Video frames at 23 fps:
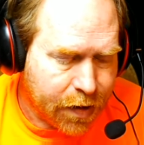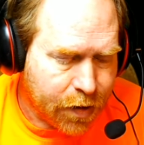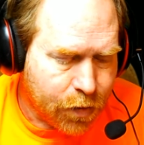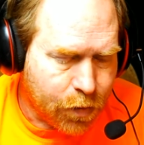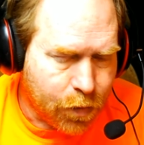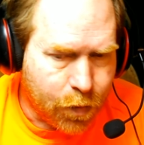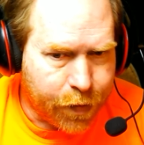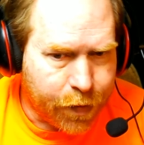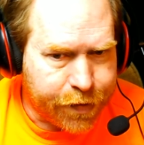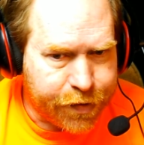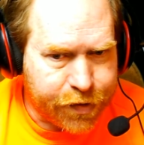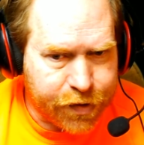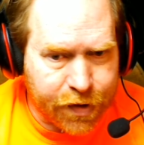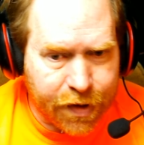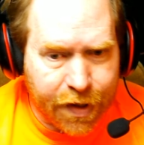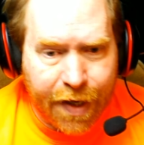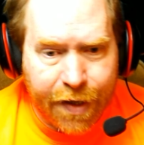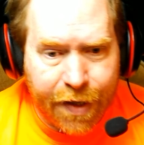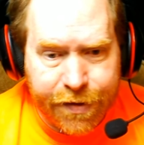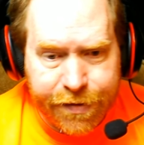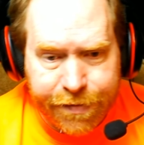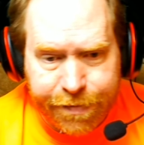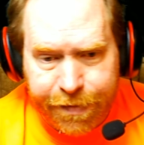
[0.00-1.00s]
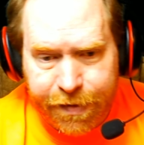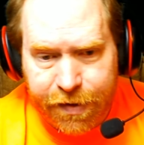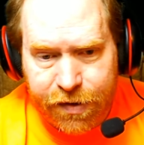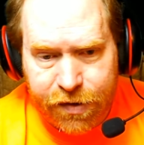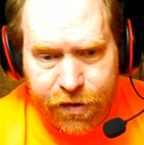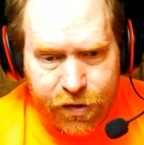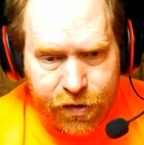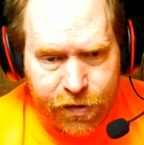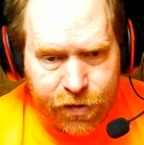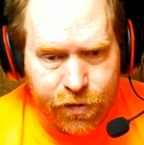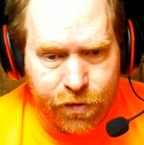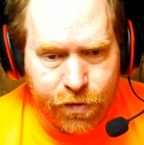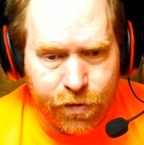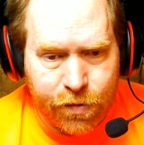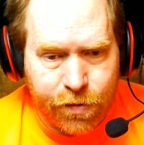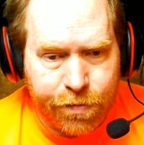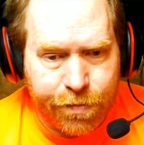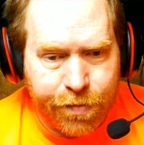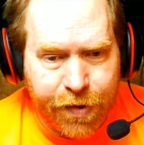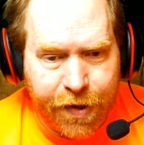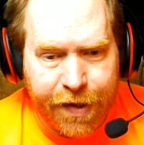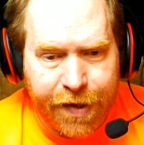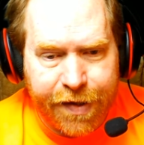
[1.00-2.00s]
which allows me to
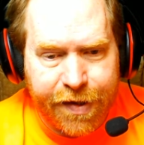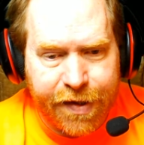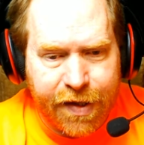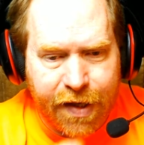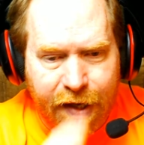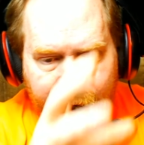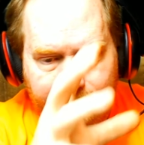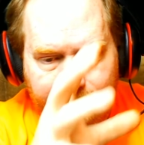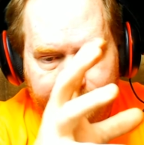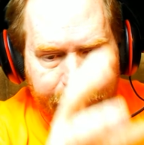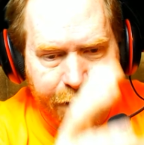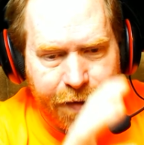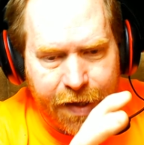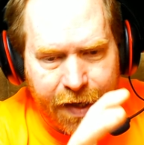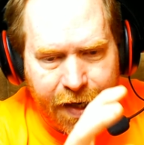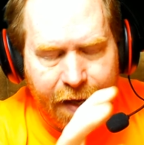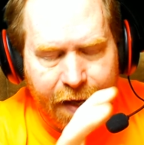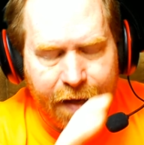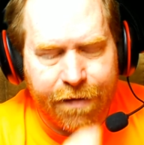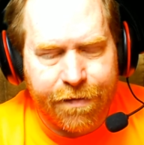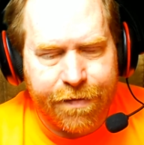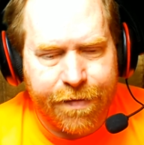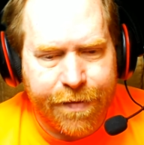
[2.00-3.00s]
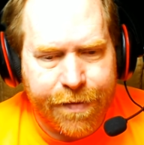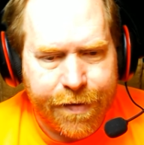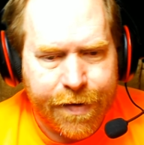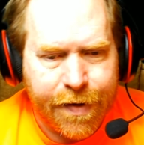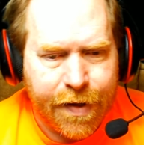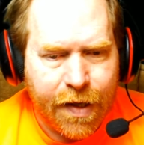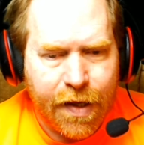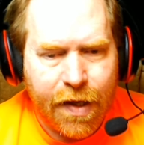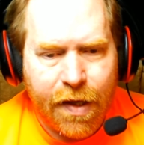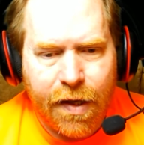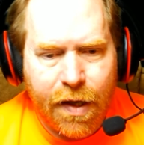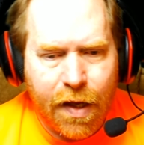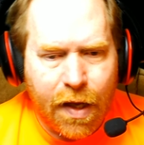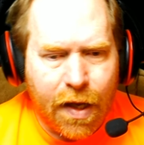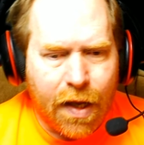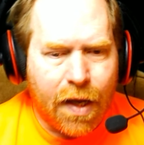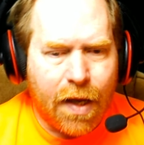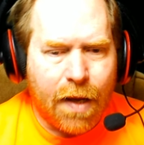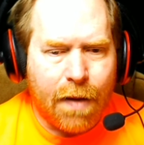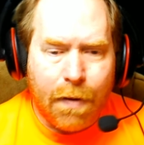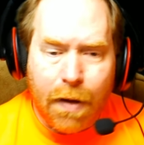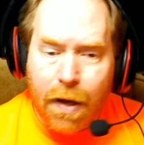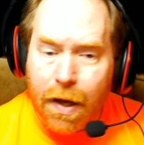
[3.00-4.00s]
play the game and have
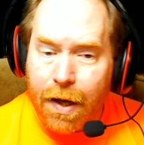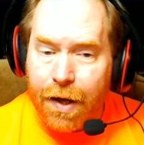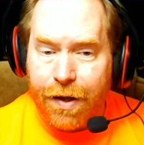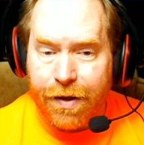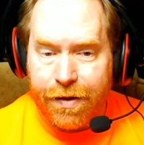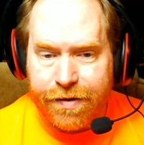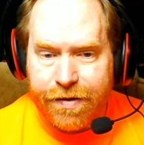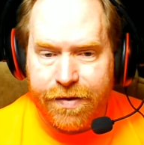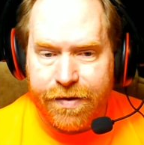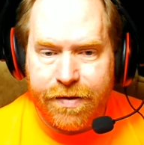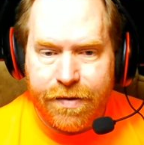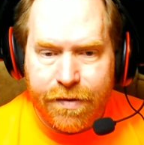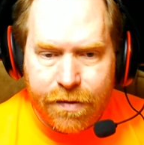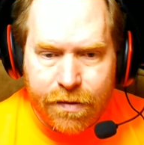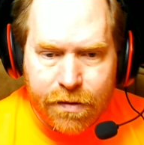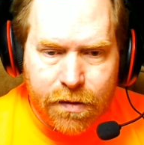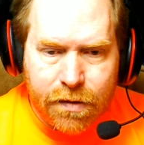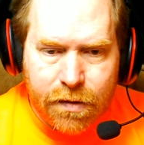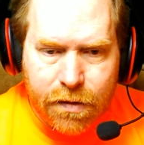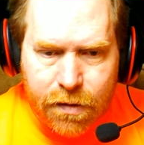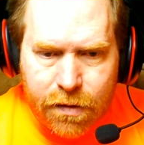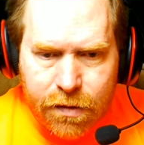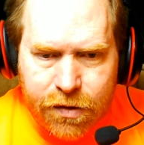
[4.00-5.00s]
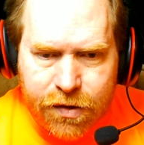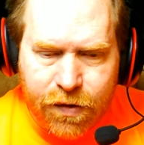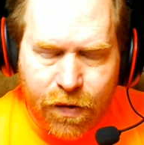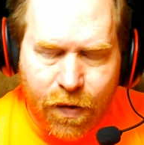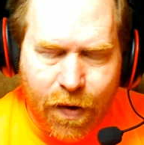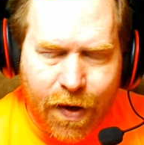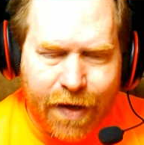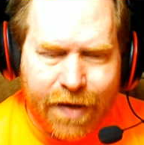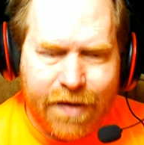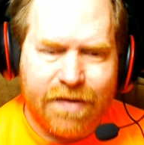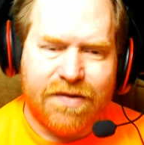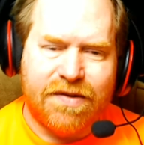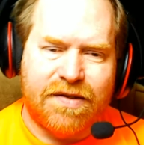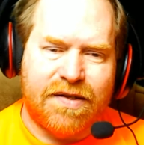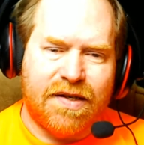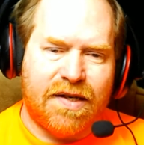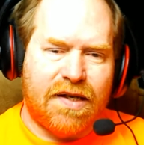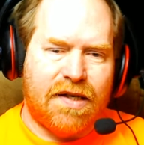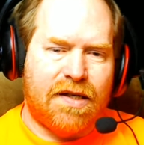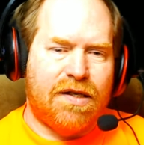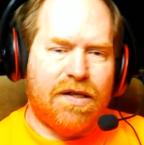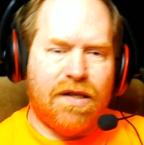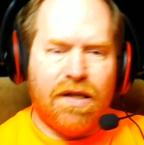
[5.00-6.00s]
HUDs, so I can
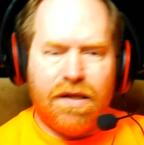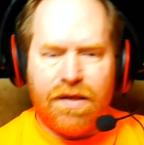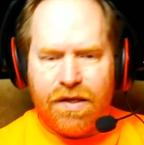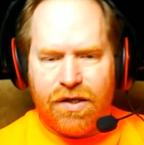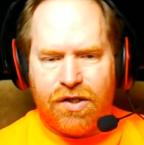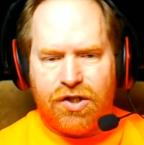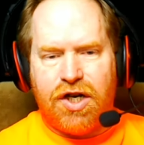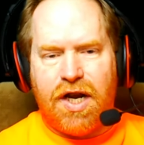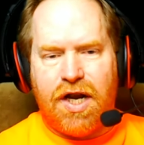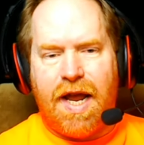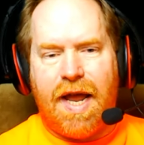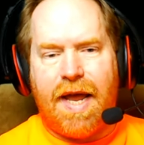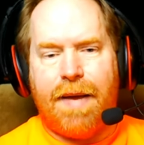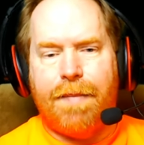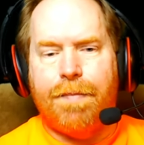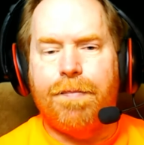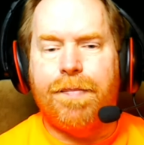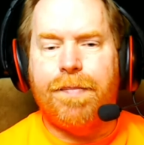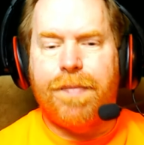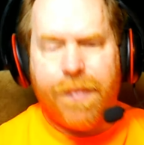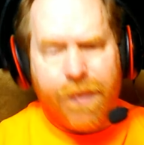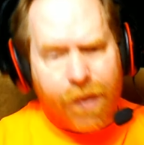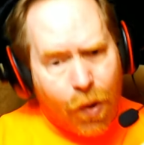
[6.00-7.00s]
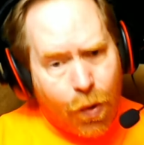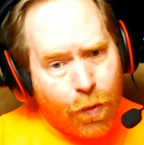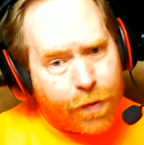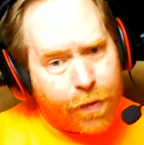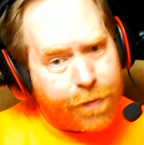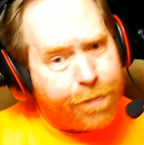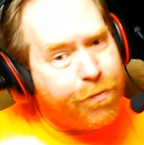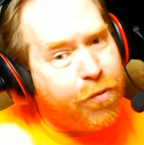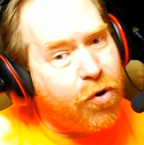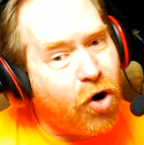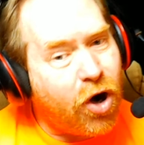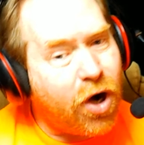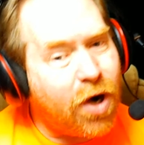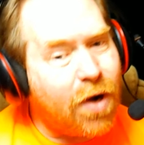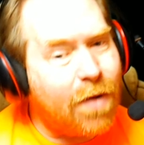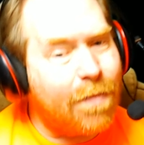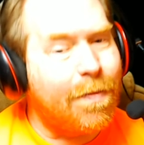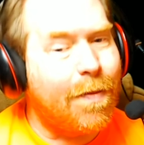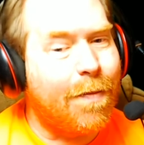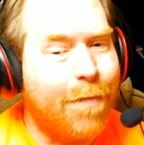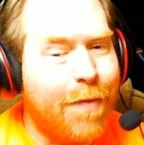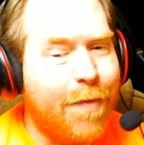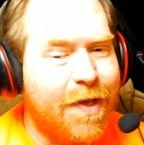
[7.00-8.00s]
see the chat. The only
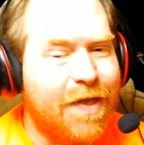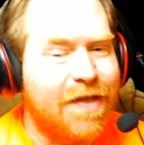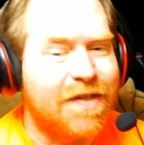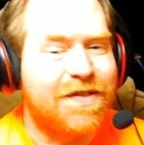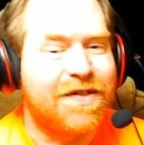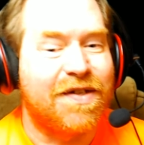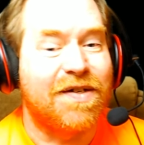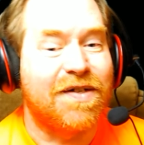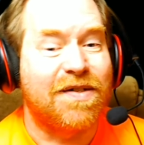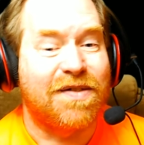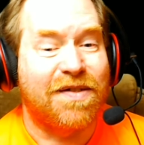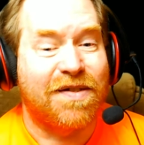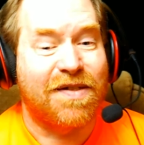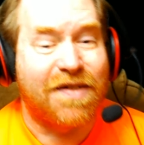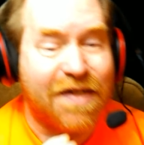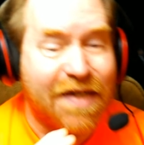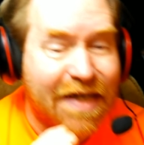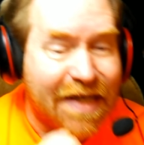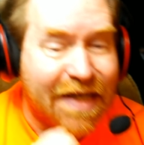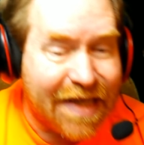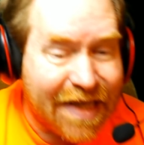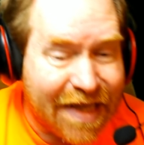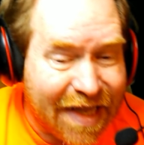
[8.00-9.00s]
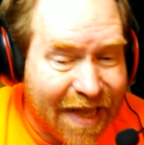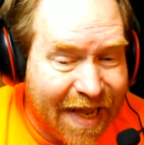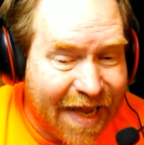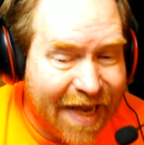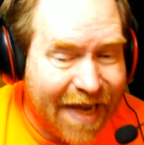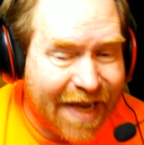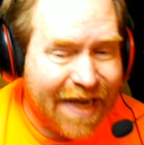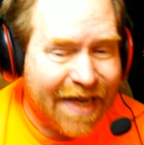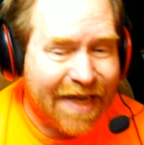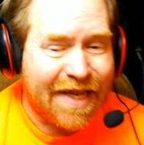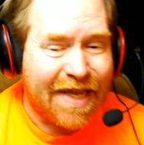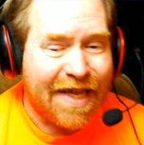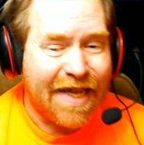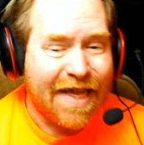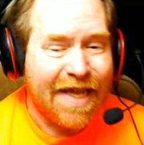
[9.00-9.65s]
problem is there's a delay